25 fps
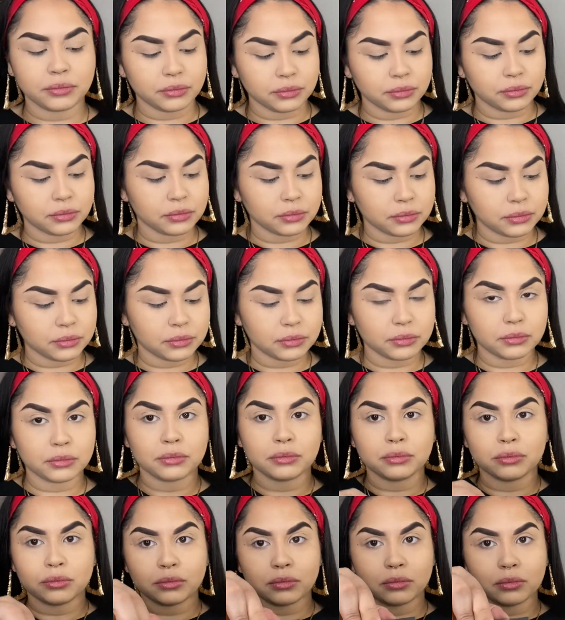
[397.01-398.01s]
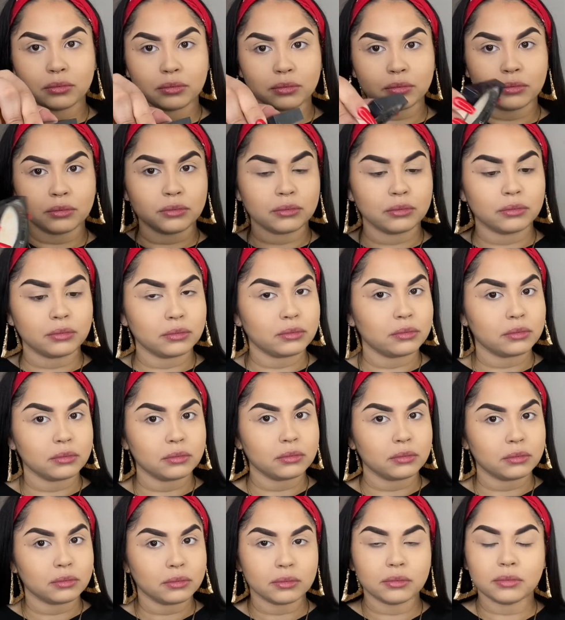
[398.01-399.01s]
I'm using my Maybelline Fit
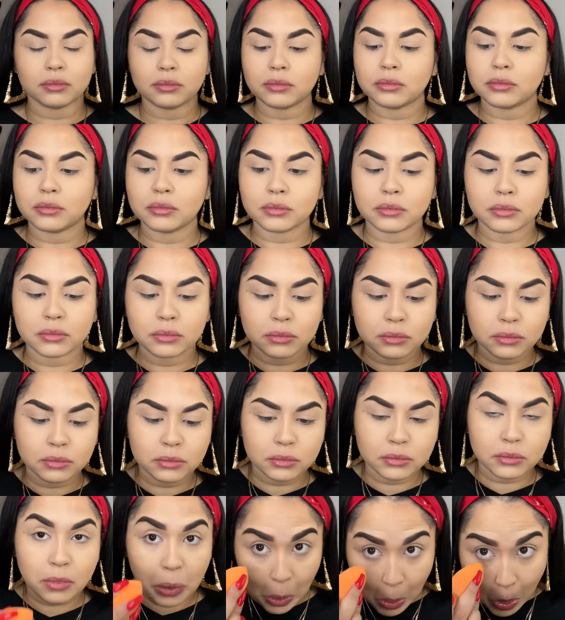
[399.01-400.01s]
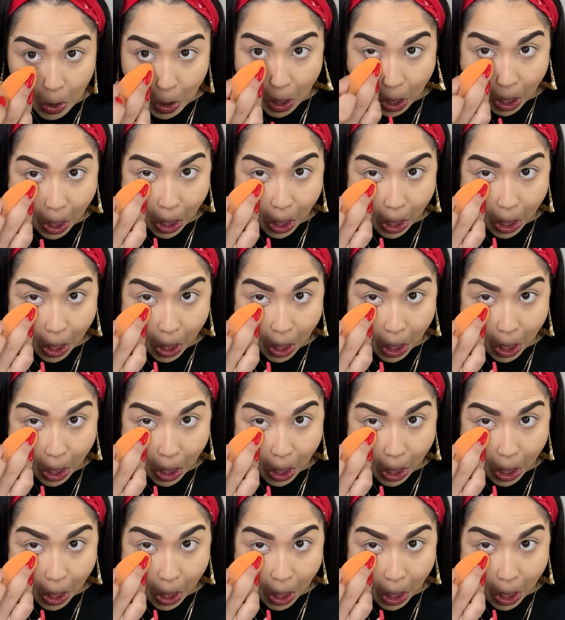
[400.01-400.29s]
Me powder in Fair.